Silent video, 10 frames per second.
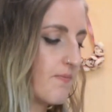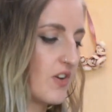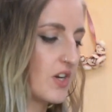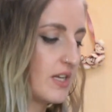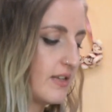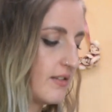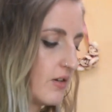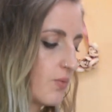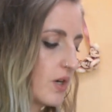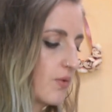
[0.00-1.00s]
very easy
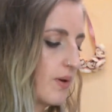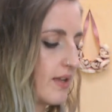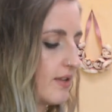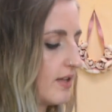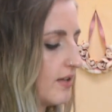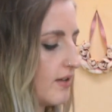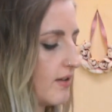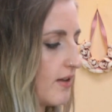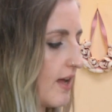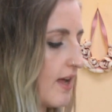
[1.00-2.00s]
to work with,
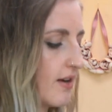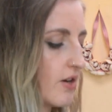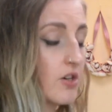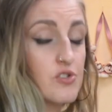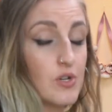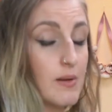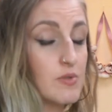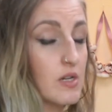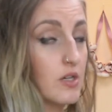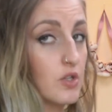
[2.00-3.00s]
and her
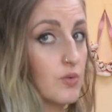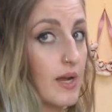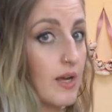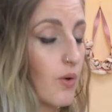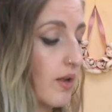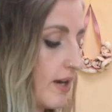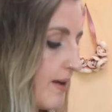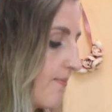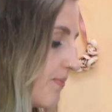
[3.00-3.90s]
stripes are great quality.